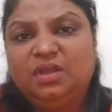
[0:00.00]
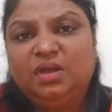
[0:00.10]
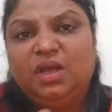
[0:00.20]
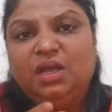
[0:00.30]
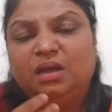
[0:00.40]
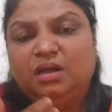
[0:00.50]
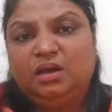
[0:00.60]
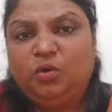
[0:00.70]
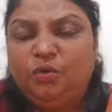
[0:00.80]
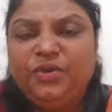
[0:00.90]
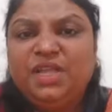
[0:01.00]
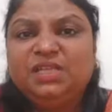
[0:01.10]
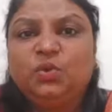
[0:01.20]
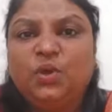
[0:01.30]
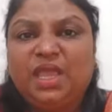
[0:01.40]
the
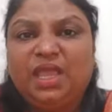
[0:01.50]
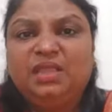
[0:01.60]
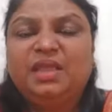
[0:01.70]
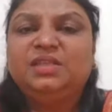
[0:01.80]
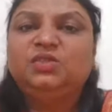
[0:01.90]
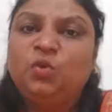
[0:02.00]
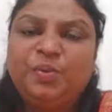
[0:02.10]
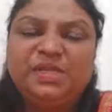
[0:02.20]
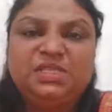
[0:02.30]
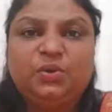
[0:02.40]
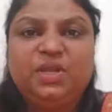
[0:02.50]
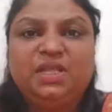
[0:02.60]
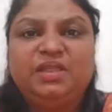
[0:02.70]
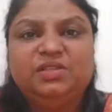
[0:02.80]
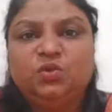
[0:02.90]
ovary is okay, there is no
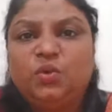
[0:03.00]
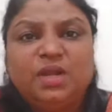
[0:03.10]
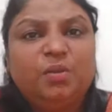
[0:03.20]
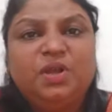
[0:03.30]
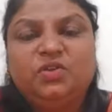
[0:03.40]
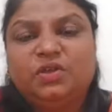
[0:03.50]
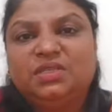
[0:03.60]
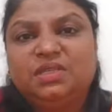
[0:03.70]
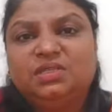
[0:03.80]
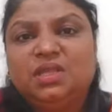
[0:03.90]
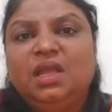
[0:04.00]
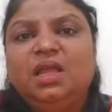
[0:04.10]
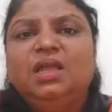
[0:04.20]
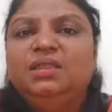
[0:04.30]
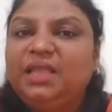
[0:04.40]
PCOD, there is no endometriosis,
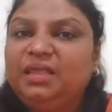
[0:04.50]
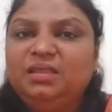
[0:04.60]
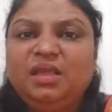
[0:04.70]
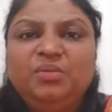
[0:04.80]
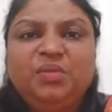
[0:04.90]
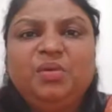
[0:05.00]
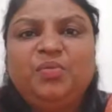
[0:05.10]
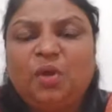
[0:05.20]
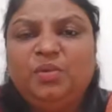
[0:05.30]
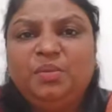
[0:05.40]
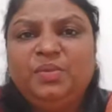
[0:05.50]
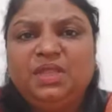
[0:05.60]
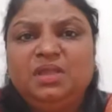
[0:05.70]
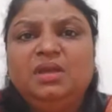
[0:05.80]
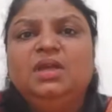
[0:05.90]
then there may be problem
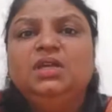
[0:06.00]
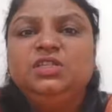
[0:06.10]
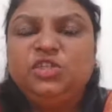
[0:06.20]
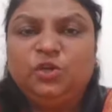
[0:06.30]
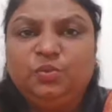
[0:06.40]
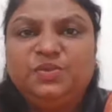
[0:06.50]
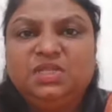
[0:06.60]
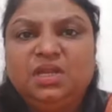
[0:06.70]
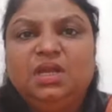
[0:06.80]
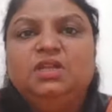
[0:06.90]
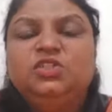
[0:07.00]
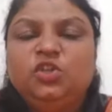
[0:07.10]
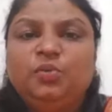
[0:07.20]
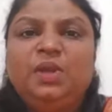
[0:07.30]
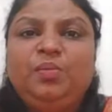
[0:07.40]
in the tubes.
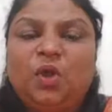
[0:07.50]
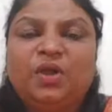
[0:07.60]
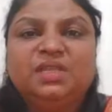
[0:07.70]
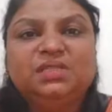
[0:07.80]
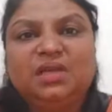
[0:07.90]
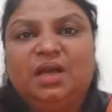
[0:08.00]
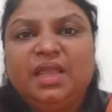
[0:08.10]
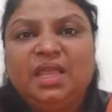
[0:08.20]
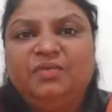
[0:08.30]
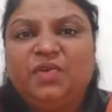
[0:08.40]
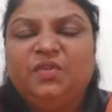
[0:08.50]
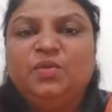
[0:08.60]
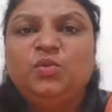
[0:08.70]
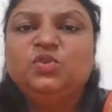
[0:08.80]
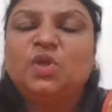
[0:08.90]
Tubal block is again one
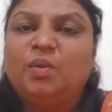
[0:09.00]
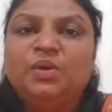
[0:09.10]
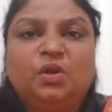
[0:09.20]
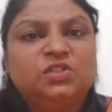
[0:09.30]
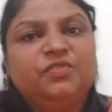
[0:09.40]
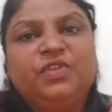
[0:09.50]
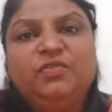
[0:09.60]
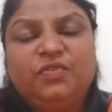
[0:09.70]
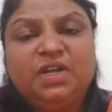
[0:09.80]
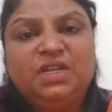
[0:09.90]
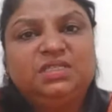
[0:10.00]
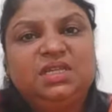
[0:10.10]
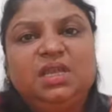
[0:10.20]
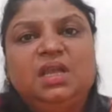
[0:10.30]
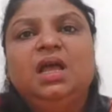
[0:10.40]
of the most common cause of
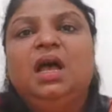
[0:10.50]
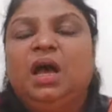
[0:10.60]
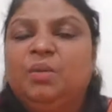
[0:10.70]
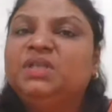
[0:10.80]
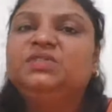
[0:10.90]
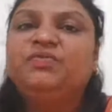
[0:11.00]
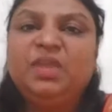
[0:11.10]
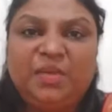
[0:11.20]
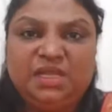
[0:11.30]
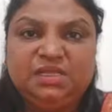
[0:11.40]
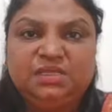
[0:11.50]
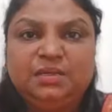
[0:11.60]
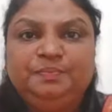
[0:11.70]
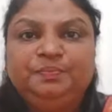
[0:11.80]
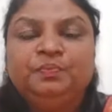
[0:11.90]
infertility amongst
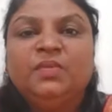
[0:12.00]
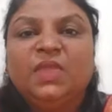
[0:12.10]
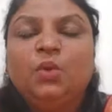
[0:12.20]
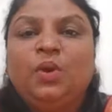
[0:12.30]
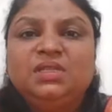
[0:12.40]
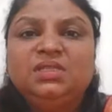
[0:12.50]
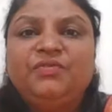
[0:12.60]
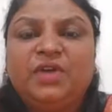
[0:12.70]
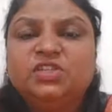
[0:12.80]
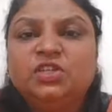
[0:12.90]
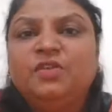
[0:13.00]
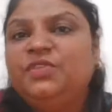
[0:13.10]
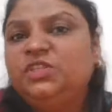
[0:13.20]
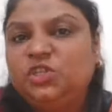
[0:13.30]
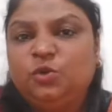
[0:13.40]
females. Now, what is the function
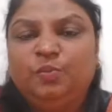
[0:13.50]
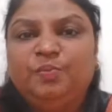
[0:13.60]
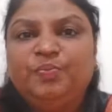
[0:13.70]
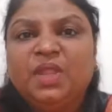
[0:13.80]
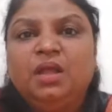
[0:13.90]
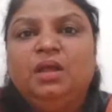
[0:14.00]
of the tube?